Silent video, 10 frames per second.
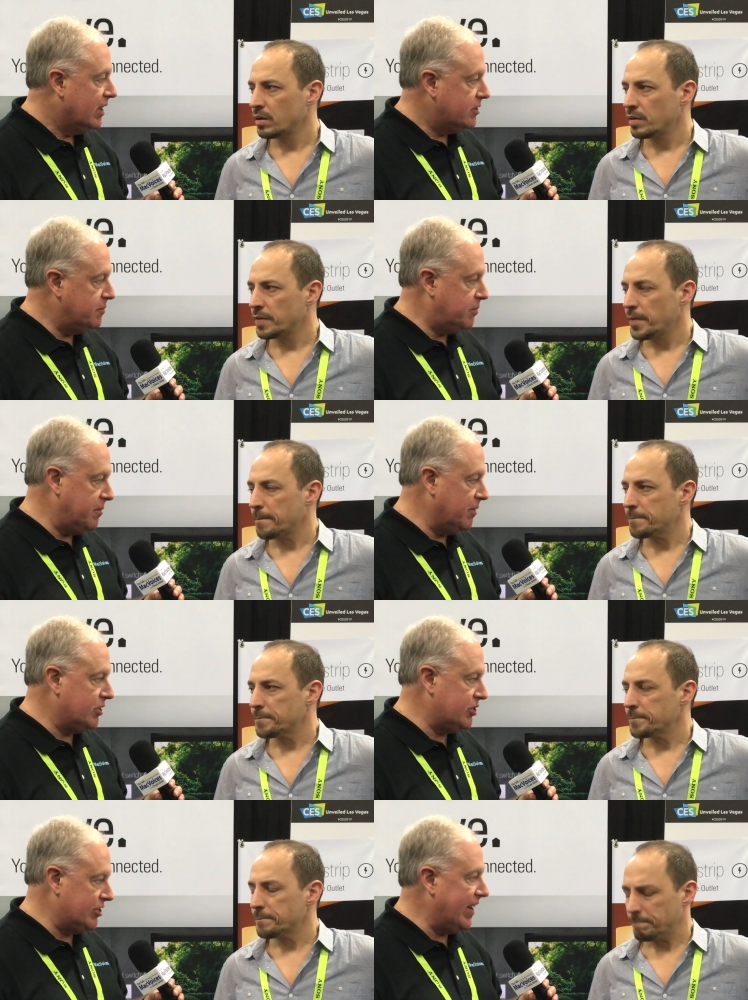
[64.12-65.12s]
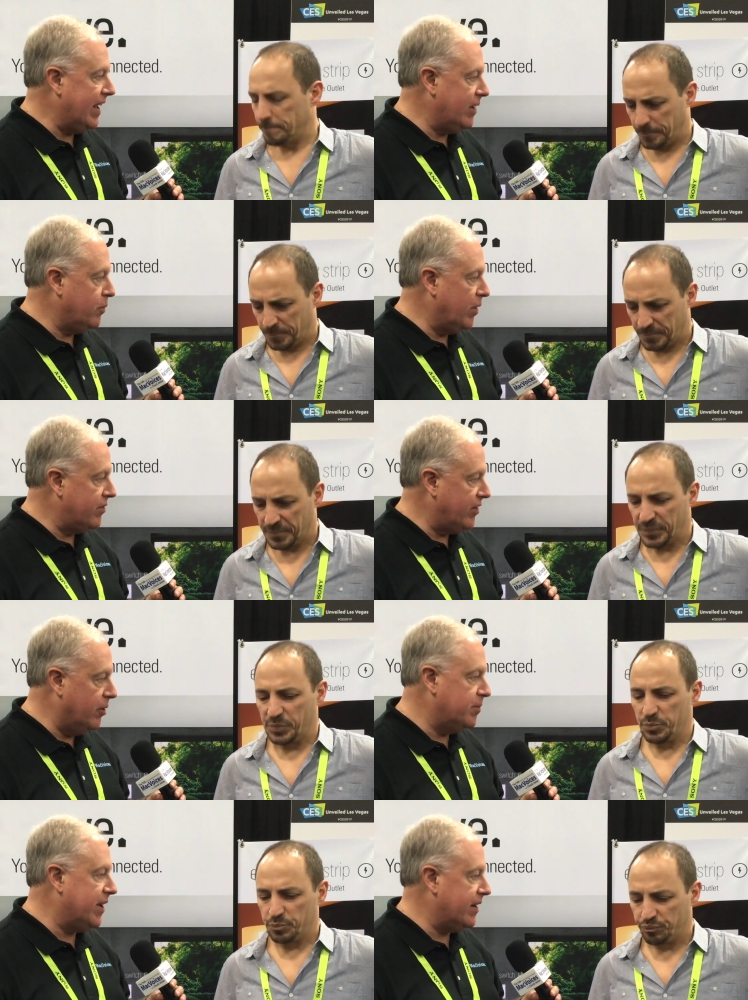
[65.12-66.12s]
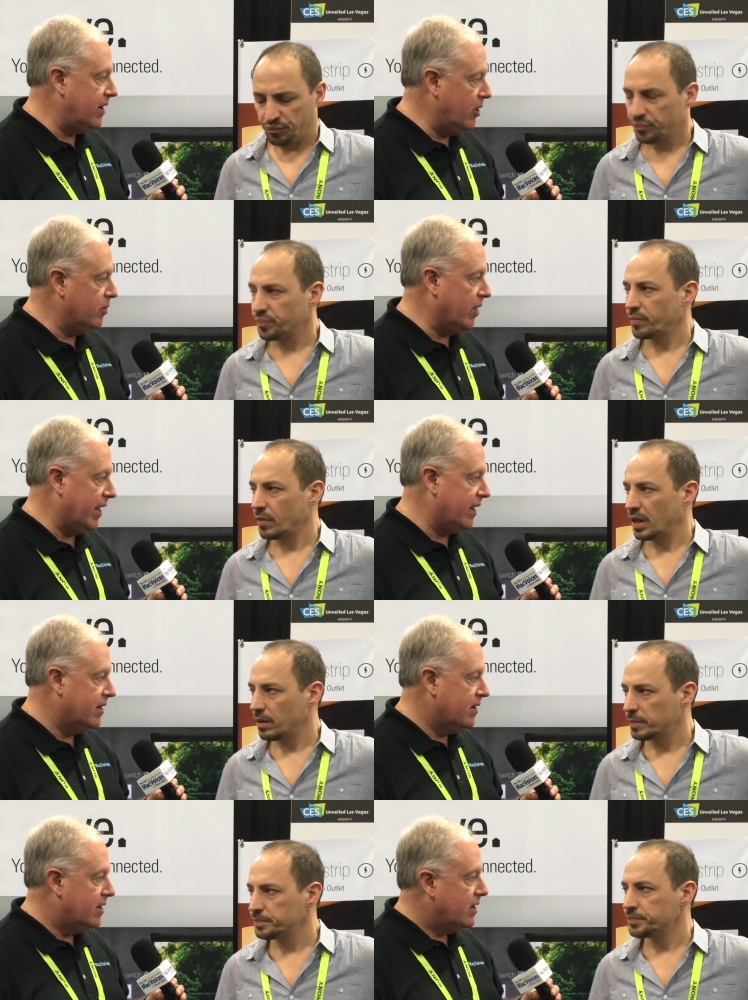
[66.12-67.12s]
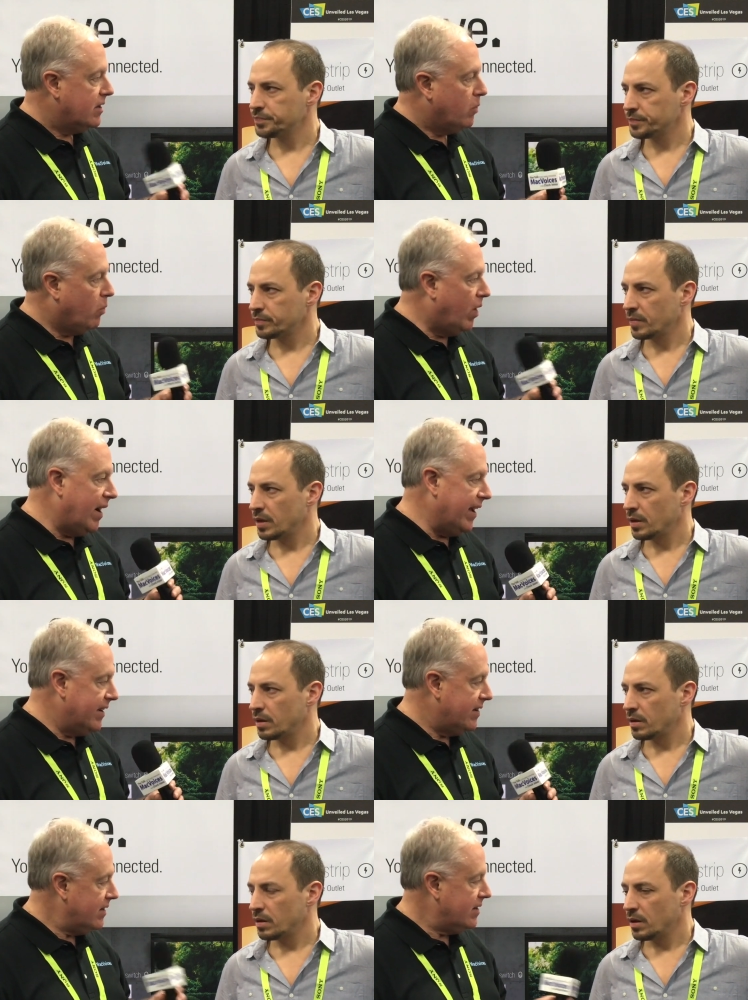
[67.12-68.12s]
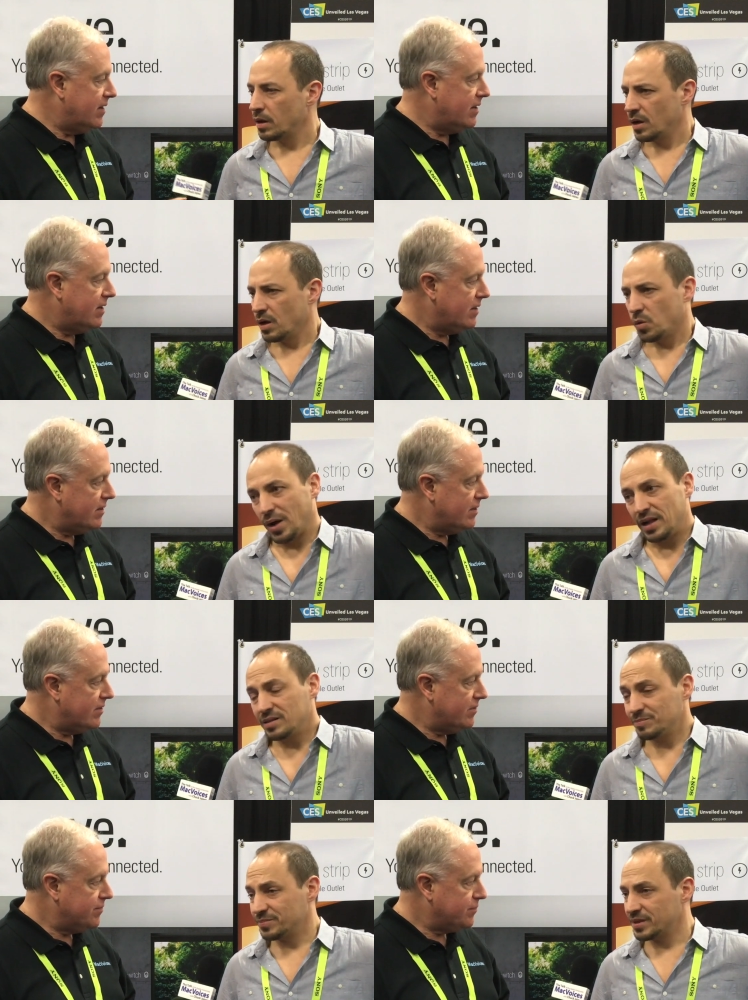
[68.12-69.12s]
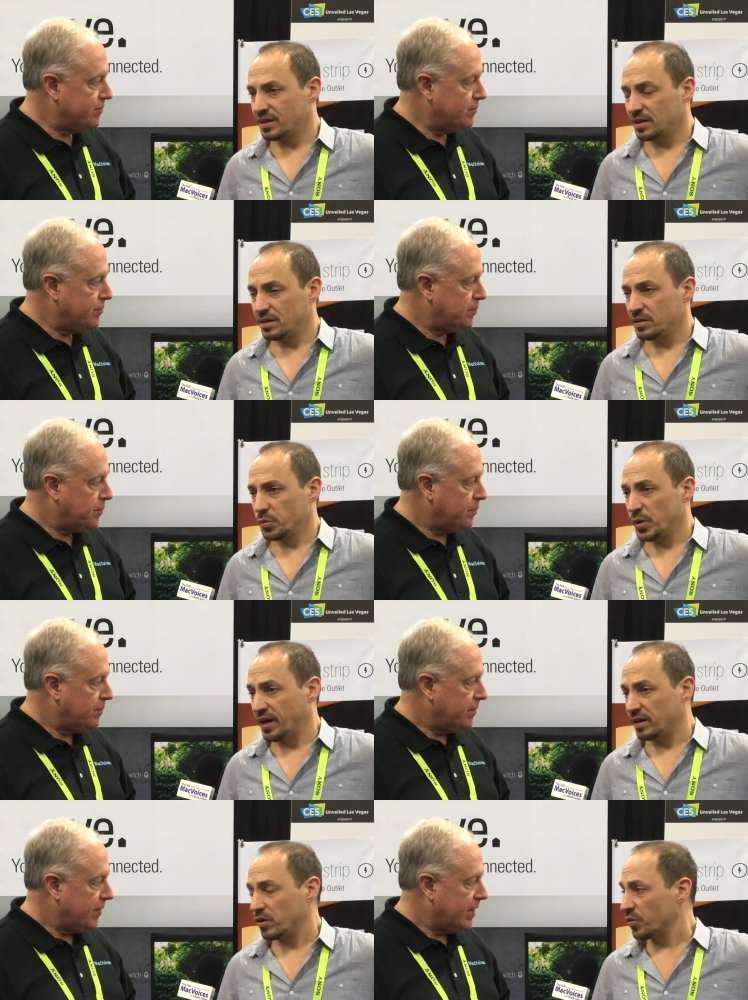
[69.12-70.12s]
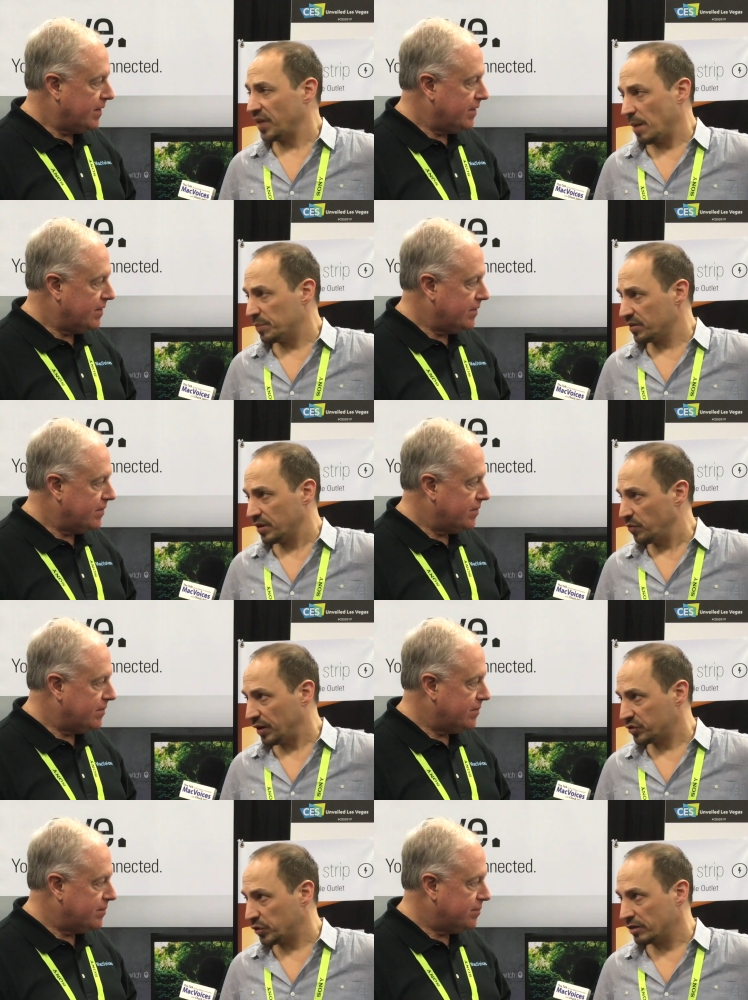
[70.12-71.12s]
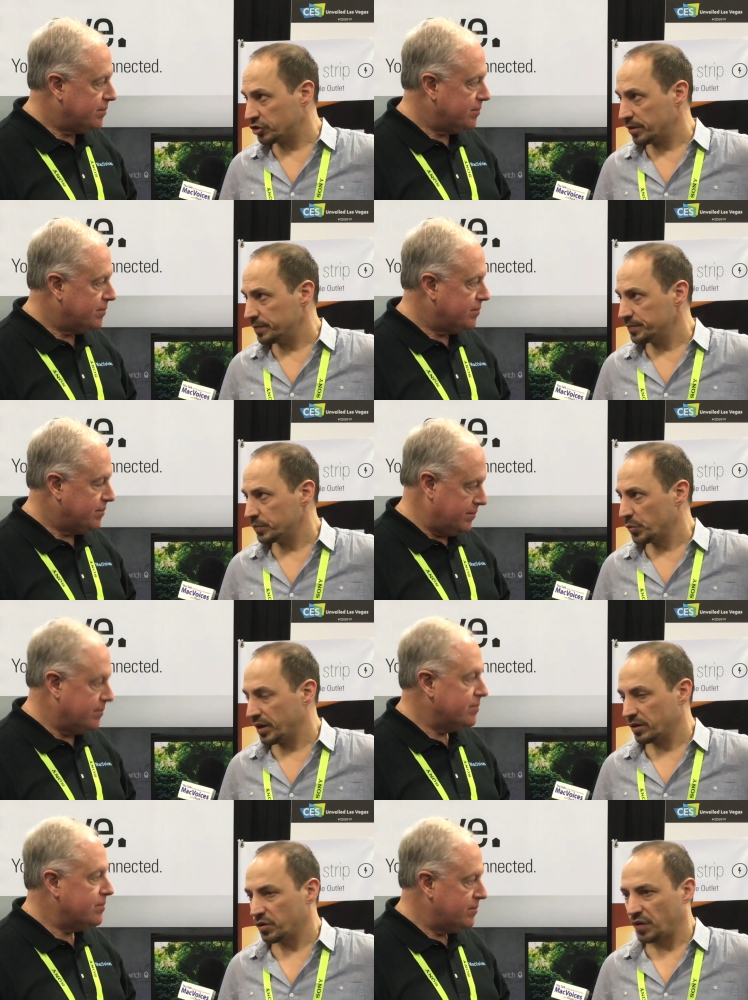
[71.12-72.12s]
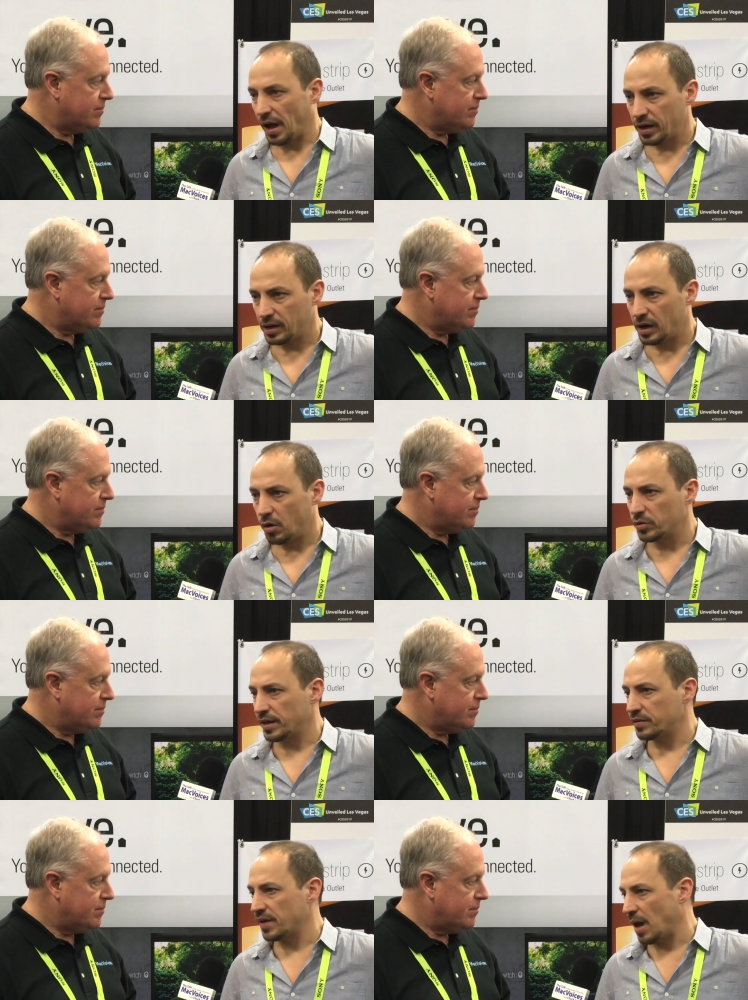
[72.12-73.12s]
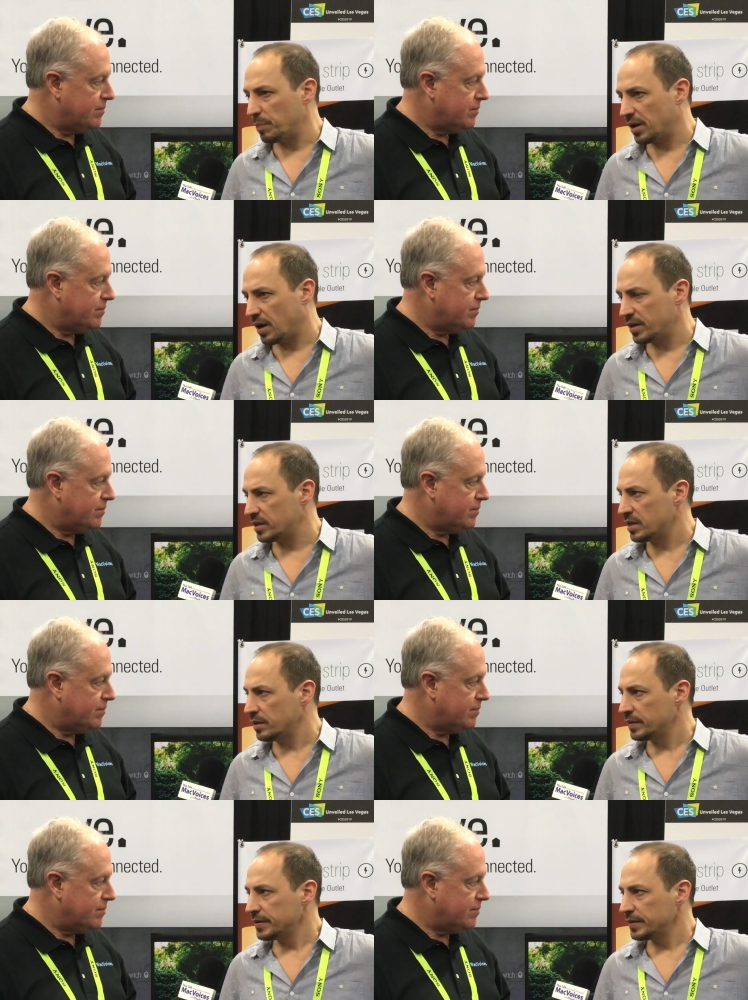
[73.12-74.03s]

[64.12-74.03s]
Speaker 1: to pretty much
Speaker 2: stay with HomeKit only. Why? Well, we can use Apple's infrastructure, we can use iCloud and the Apple ID,